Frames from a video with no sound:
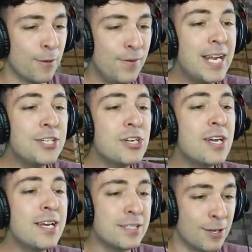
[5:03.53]

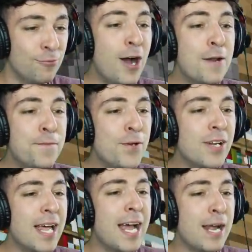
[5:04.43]
Villagers, run for
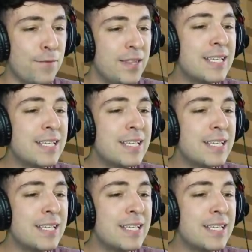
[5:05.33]
your life!